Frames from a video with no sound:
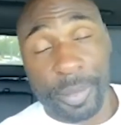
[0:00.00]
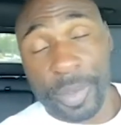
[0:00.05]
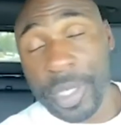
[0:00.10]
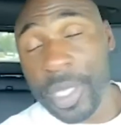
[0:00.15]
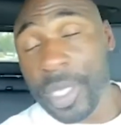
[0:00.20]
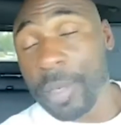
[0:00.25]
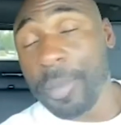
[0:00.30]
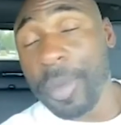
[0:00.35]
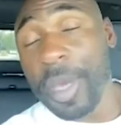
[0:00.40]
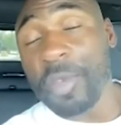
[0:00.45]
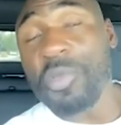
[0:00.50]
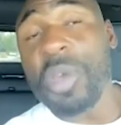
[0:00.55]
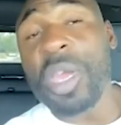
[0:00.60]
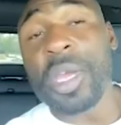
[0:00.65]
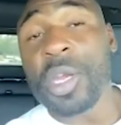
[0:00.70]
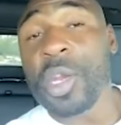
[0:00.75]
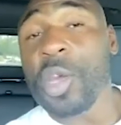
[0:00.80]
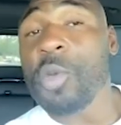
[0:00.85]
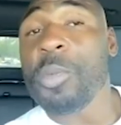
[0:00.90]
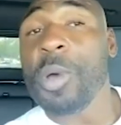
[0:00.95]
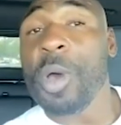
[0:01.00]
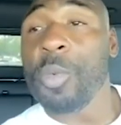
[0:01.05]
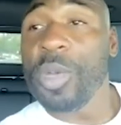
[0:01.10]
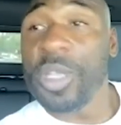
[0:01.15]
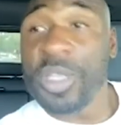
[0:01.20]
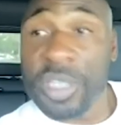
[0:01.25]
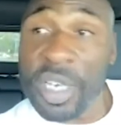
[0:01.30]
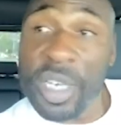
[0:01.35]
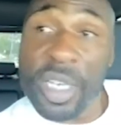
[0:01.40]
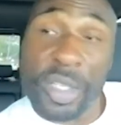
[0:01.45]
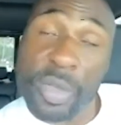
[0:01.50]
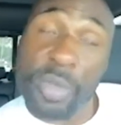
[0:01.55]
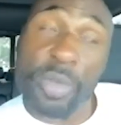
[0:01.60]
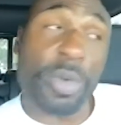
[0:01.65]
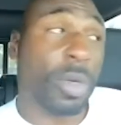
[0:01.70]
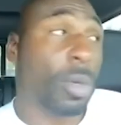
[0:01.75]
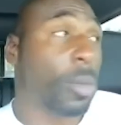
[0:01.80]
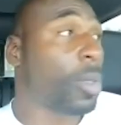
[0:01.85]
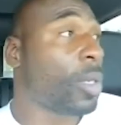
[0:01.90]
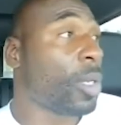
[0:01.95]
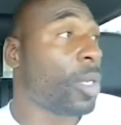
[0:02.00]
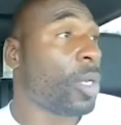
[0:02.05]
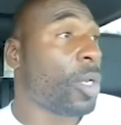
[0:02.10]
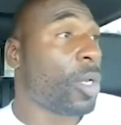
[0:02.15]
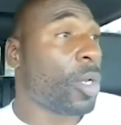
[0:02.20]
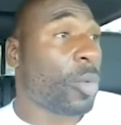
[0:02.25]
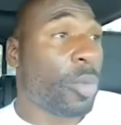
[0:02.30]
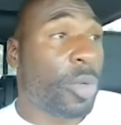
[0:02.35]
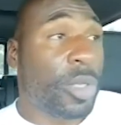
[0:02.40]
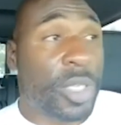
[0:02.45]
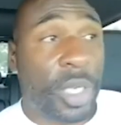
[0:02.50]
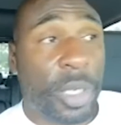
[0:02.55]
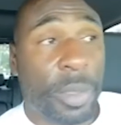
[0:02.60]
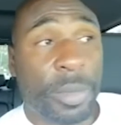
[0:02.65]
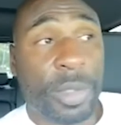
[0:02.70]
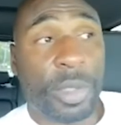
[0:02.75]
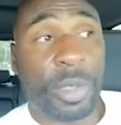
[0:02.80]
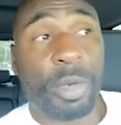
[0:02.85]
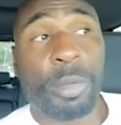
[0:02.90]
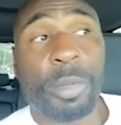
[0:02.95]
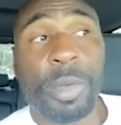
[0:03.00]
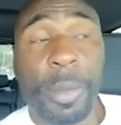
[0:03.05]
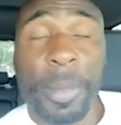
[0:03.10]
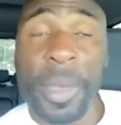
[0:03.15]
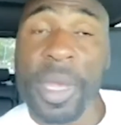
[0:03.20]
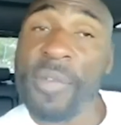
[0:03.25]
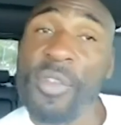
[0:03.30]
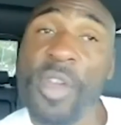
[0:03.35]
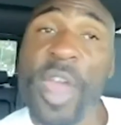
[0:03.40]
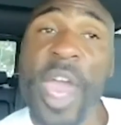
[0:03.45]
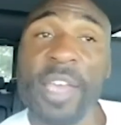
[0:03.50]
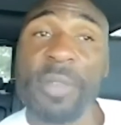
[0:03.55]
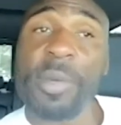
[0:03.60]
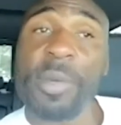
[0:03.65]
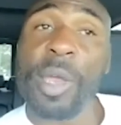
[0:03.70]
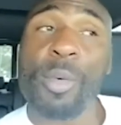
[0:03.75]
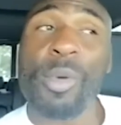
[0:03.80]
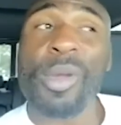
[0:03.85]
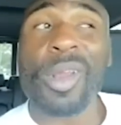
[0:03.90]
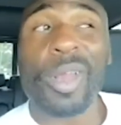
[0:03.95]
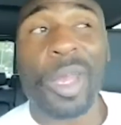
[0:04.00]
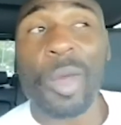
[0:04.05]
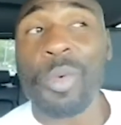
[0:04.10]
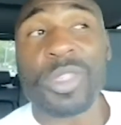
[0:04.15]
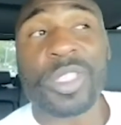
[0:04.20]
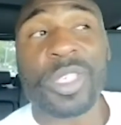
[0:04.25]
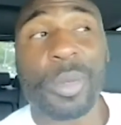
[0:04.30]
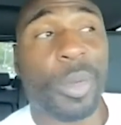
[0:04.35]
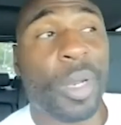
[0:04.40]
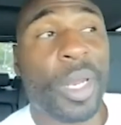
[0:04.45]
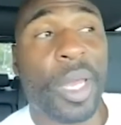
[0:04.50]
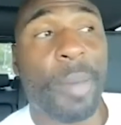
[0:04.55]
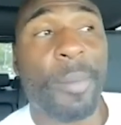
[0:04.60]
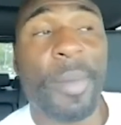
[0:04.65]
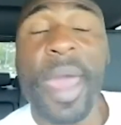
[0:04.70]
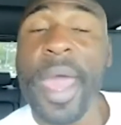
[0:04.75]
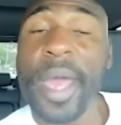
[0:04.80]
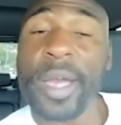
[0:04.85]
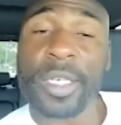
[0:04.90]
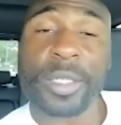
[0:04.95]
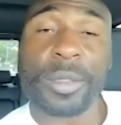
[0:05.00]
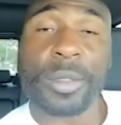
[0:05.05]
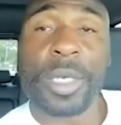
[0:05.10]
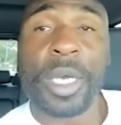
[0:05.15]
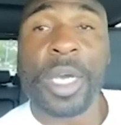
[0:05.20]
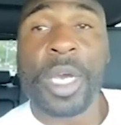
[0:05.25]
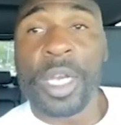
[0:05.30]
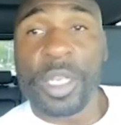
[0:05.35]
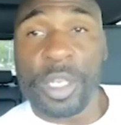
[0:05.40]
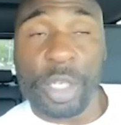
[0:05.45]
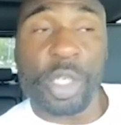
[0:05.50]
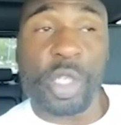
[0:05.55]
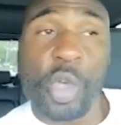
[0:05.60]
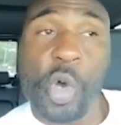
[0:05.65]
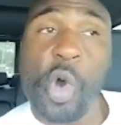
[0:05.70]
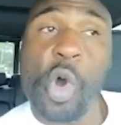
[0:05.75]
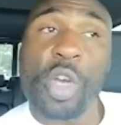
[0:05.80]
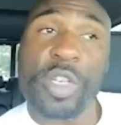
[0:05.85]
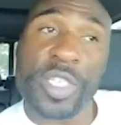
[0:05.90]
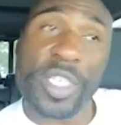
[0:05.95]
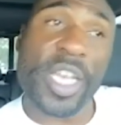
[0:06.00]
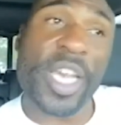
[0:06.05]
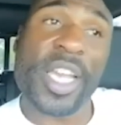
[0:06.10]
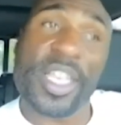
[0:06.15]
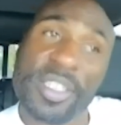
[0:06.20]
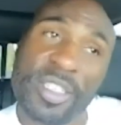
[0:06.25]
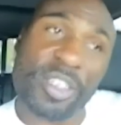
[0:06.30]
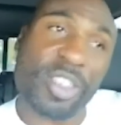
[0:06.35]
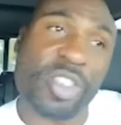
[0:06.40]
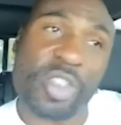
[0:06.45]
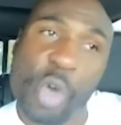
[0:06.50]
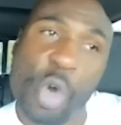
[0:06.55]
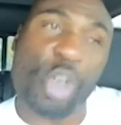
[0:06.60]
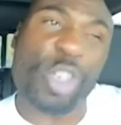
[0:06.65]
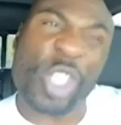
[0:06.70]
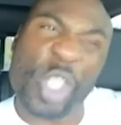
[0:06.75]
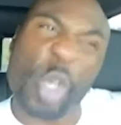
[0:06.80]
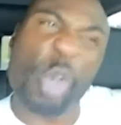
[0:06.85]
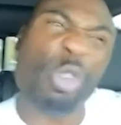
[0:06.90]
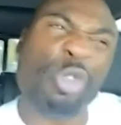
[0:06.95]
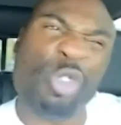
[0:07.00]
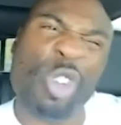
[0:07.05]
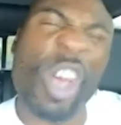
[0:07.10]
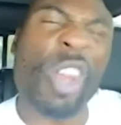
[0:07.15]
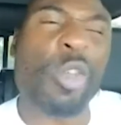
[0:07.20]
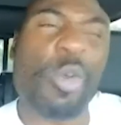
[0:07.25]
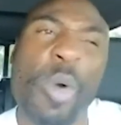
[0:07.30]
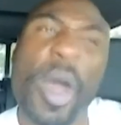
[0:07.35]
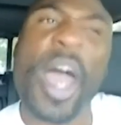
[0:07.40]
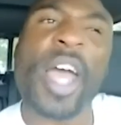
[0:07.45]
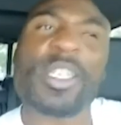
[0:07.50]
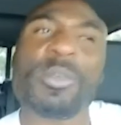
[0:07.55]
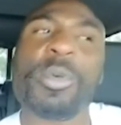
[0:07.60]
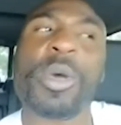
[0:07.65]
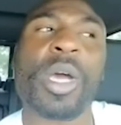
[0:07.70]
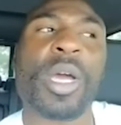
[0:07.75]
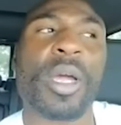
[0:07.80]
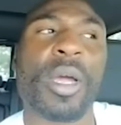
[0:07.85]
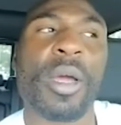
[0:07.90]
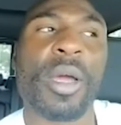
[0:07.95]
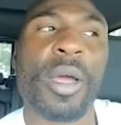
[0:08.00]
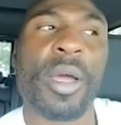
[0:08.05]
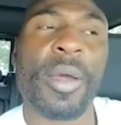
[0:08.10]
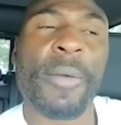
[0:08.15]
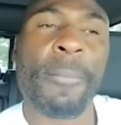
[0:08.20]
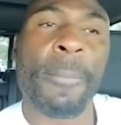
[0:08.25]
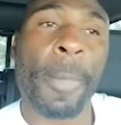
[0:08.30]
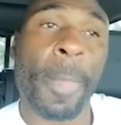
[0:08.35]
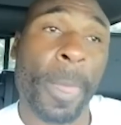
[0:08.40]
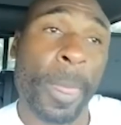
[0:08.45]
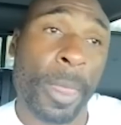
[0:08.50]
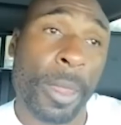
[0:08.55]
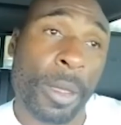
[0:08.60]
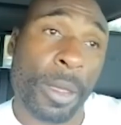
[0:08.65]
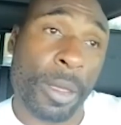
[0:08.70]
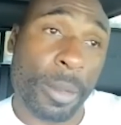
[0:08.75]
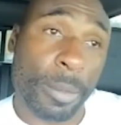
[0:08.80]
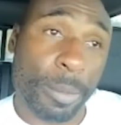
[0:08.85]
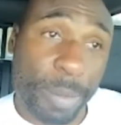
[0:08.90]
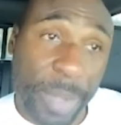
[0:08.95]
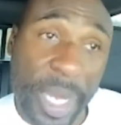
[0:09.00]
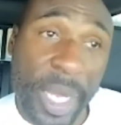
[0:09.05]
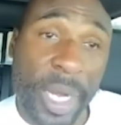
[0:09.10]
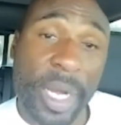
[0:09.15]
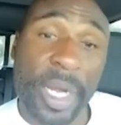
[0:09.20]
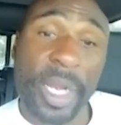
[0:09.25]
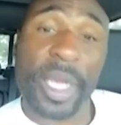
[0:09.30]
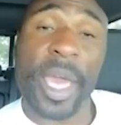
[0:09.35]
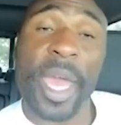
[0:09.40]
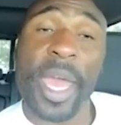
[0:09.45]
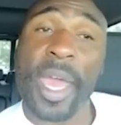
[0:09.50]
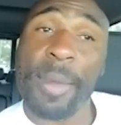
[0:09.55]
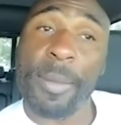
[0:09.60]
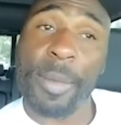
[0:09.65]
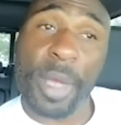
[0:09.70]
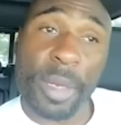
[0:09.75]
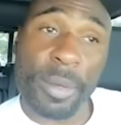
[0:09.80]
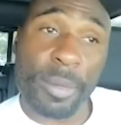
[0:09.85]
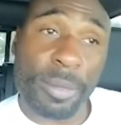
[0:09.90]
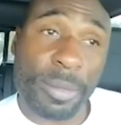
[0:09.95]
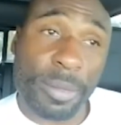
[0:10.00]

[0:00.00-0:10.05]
the best we can do, but we took it to him. We took him to him. I mean, it wasn't really a match. The score showed you otherwise, but being in the game and